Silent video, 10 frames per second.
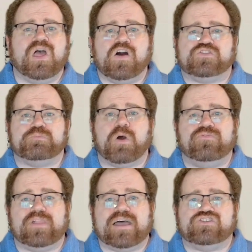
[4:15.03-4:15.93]
A small
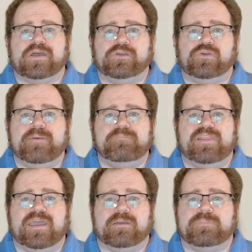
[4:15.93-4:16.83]
flashlight or
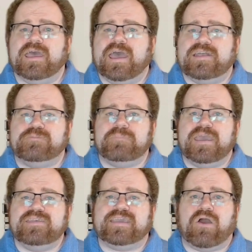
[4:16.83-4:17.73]
headlamp. It's
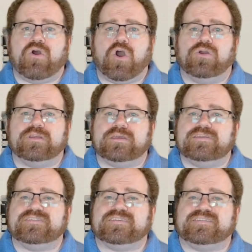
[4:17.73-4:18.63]
amazing how hard it
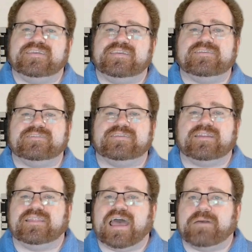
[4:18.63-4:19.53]
is to see inside
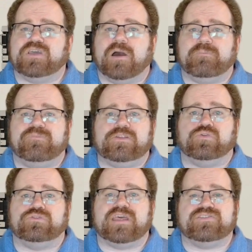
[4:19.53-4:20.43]
a laptop vent
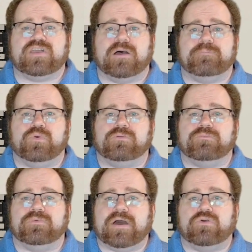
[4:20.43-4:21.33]
or desktop port
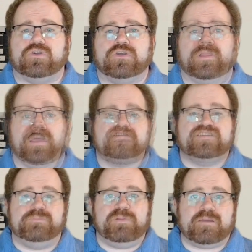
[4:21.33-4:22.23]
without a good light.
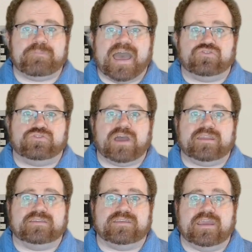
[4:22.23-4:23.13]
Ziploc bags are
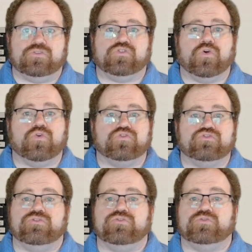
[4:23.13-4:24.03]
tiny containers to hold
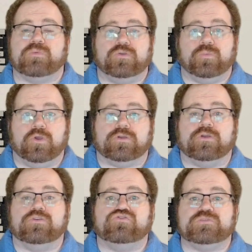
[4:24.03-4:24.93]
screws while you work.
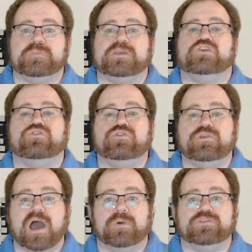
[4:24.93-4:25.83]
Trust me, you do
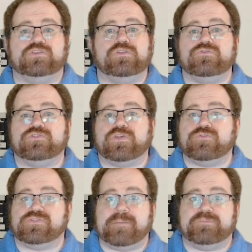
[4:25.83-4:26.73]
not want to lose
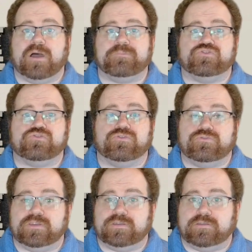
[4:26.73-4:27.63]
those laptop
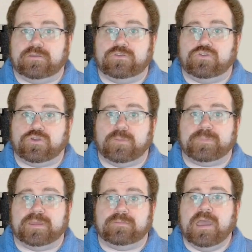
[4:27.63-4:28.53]
screws in your carpet.